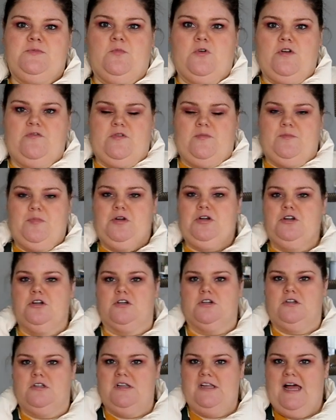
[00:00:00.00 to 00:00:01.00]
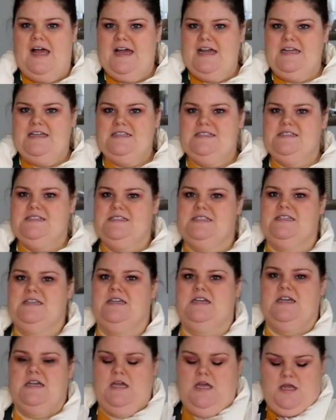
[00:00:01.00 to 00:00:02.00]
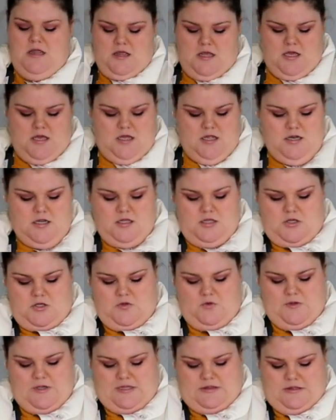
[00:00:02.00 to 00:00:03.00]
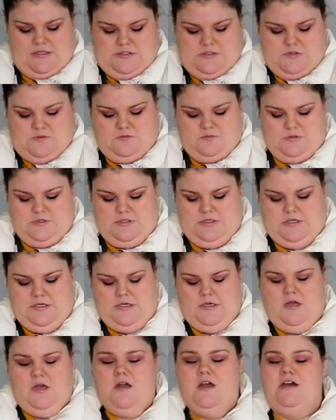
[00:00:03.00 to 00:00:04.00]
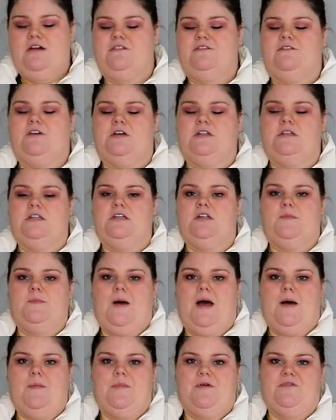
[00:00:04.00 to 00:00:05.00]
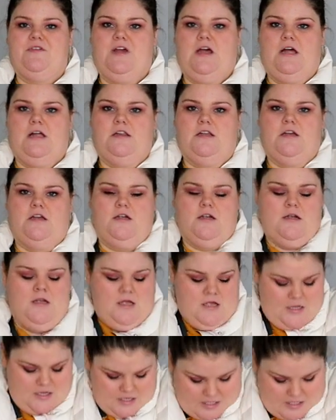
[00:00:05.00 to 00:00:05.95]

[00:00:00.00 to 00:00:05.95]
is more of a pearlized. And then you get this really fun little pop of color